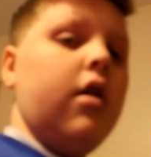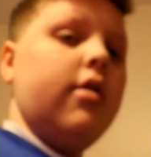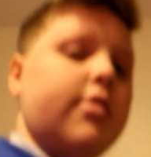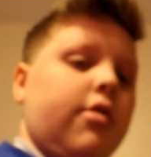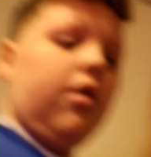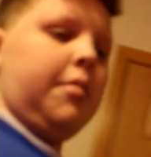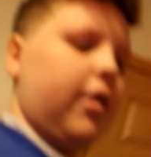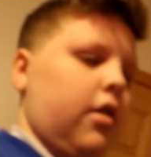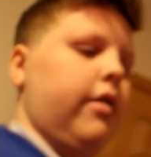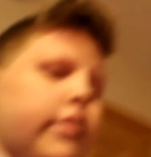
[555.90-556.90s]
So I'm not
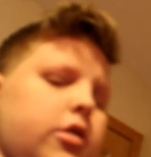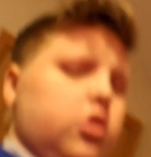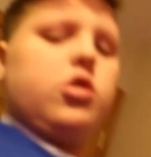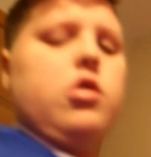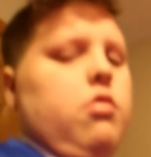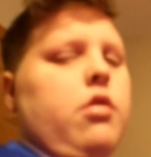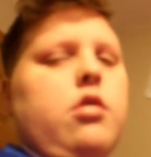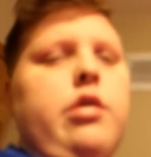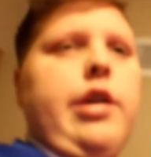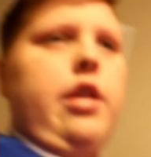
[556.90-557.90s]
gonna obviously just show really
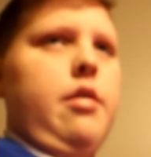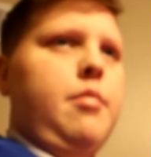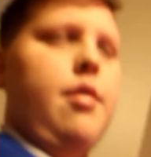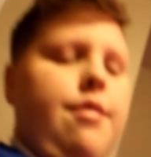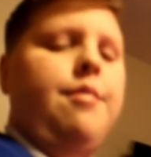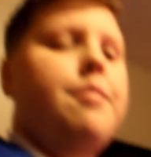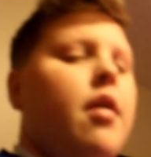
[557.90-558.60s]
cleaning my room.